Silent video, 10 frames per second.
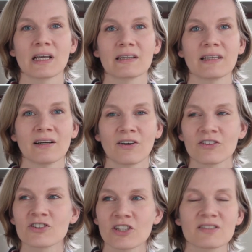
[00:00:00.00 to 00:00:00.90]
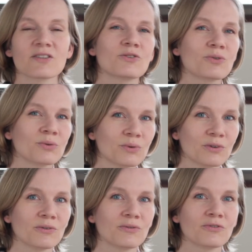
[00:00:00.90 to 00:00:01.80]
They are just a
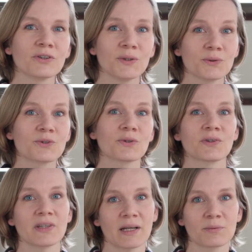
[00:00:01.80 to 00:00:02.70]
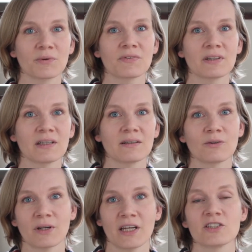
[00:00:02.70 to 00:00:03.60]
tool for you to connect with the
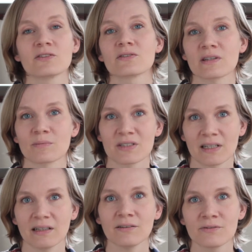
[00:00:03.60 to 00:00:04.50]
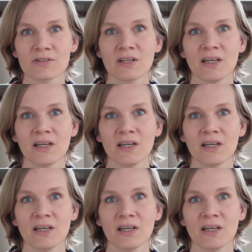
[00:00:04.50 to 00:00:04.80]
locations themselves.